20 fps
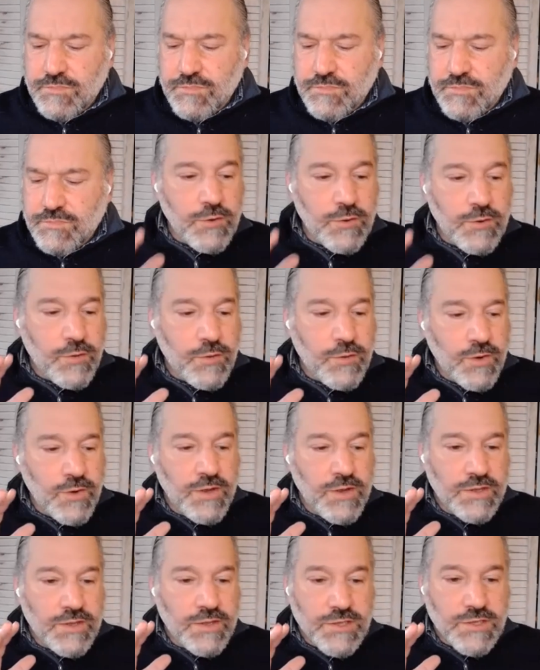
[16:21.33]
So
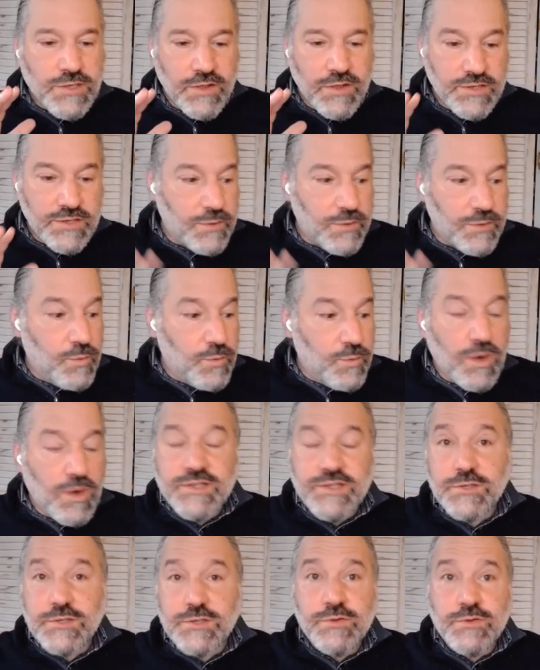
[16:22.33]
there's the
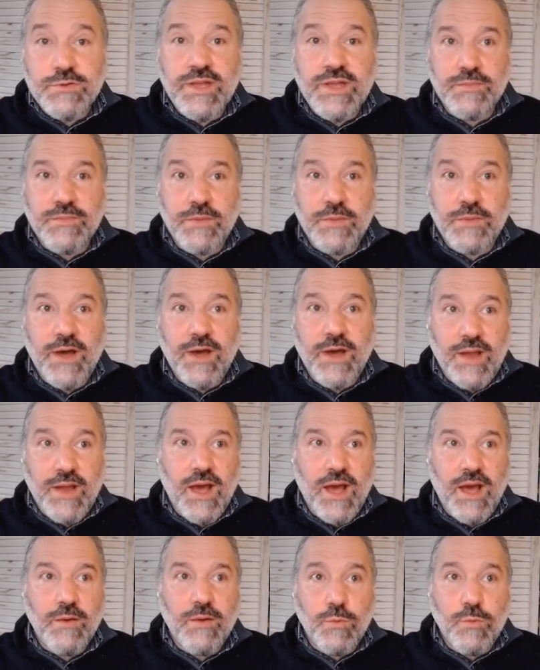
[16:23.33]
one stream about
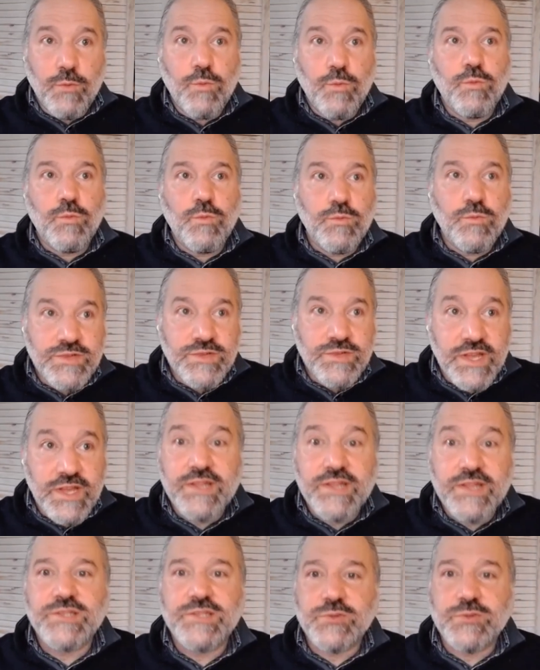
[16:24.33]
how
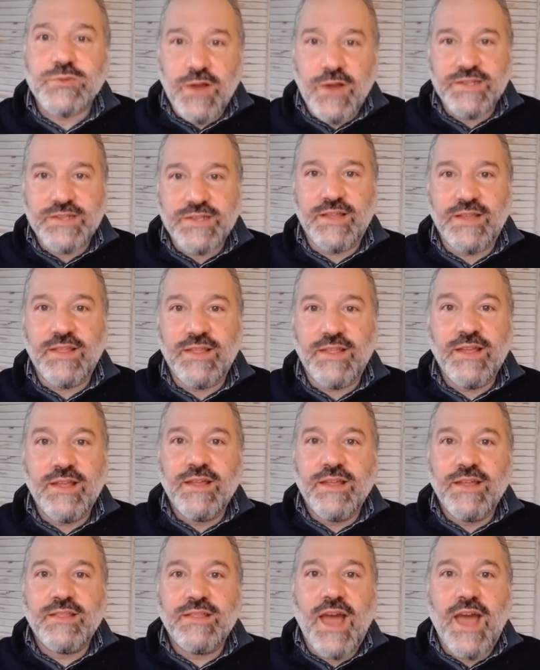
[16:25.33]
deconstructing
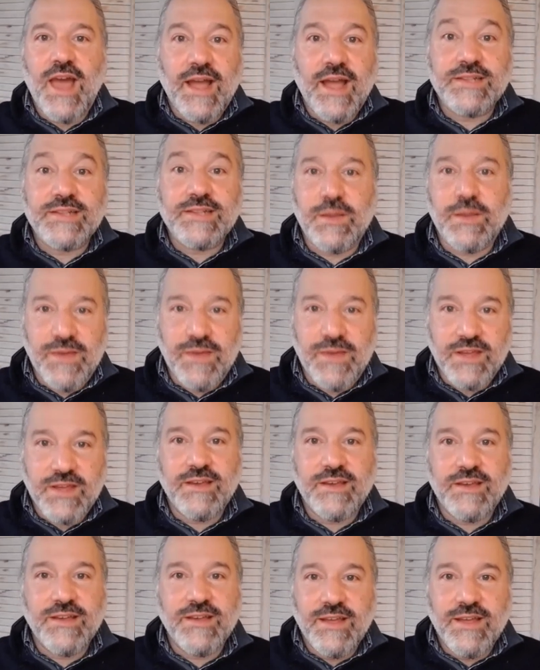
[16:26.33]
the academic
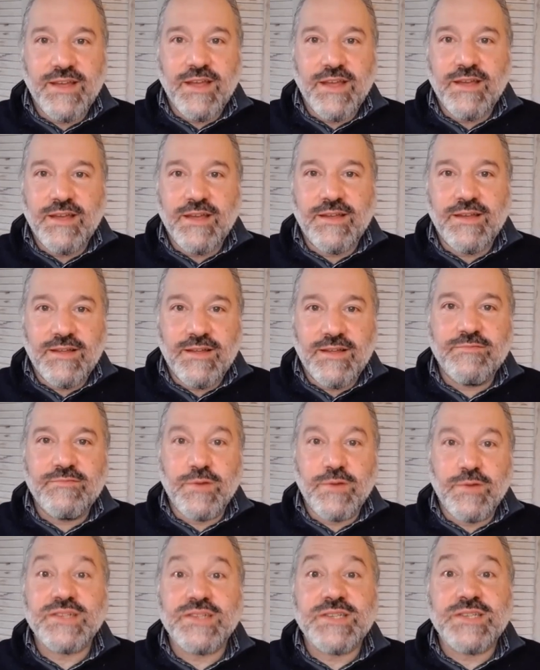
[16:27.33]

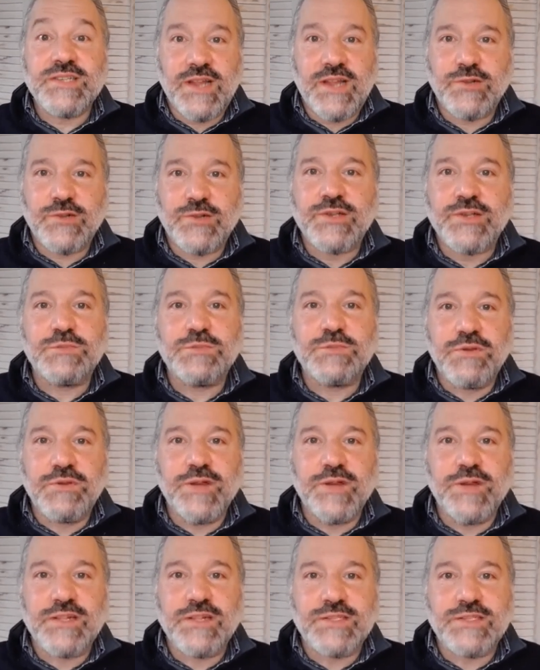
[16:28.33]
residential
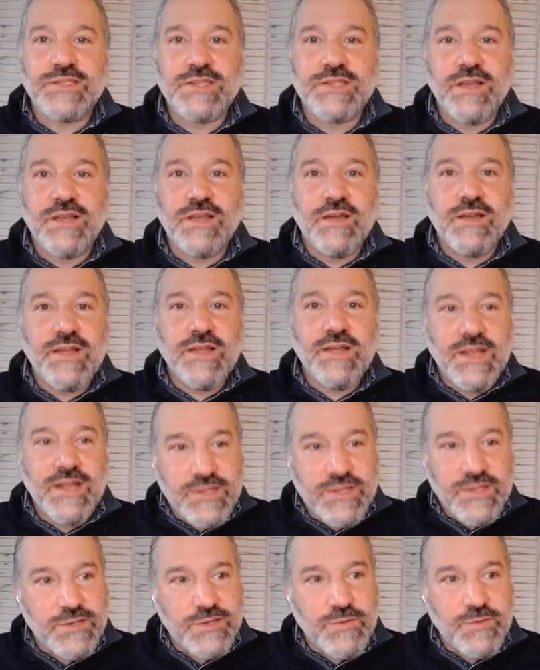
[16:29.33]
experience
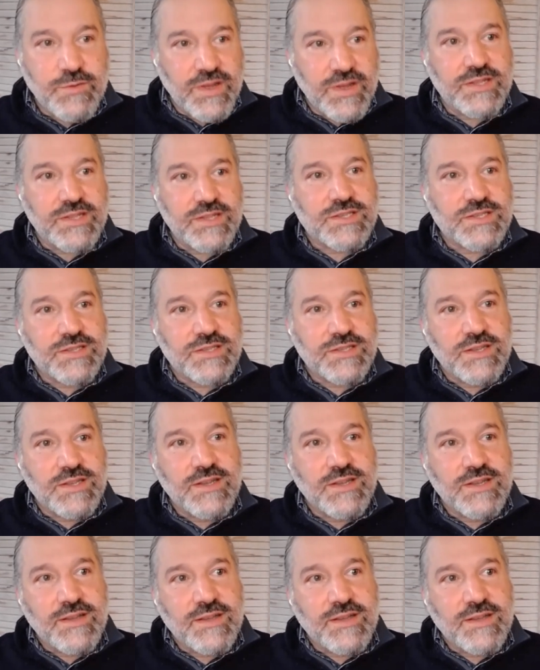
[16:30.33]
into its